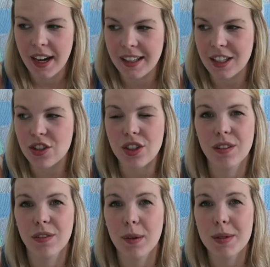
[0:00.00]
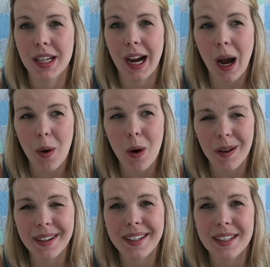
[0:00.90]
and that just confirms like how
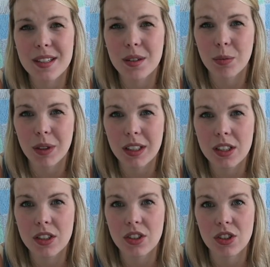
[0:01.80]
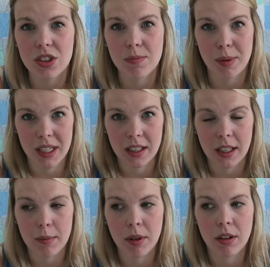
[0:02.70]
hard it is to really just be in
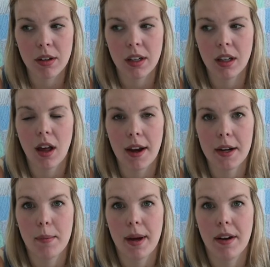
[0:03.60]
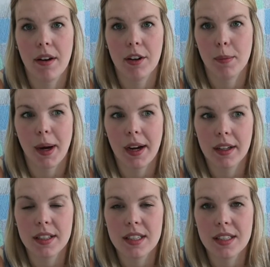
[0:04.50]
labor and lie in a bed on your back.
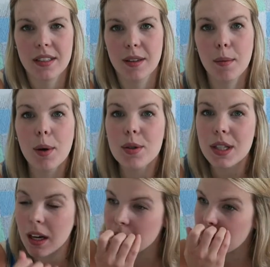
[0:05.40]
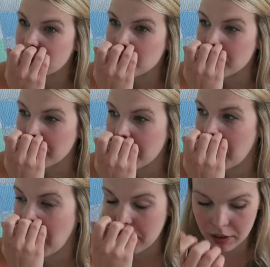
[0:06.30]
It's the most uncomfortable
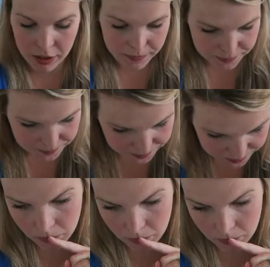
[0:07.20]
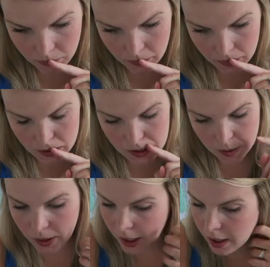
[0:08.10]
thing ever.
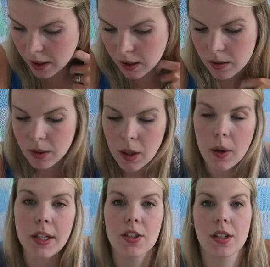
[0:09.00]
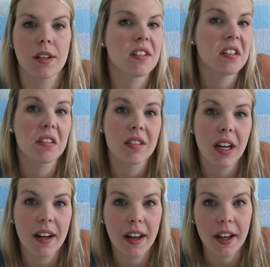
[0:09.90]
So then, you know, I just continued to
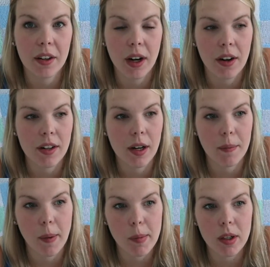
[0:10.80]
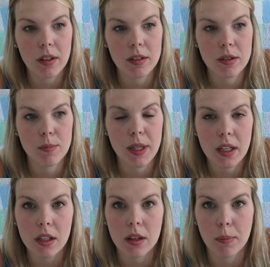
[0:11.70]
kind of hang around, and I remember
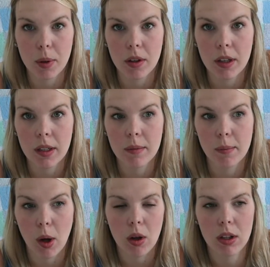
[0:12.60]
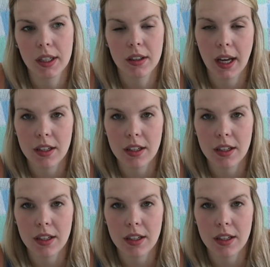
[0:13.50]
being on the birthing ball, like the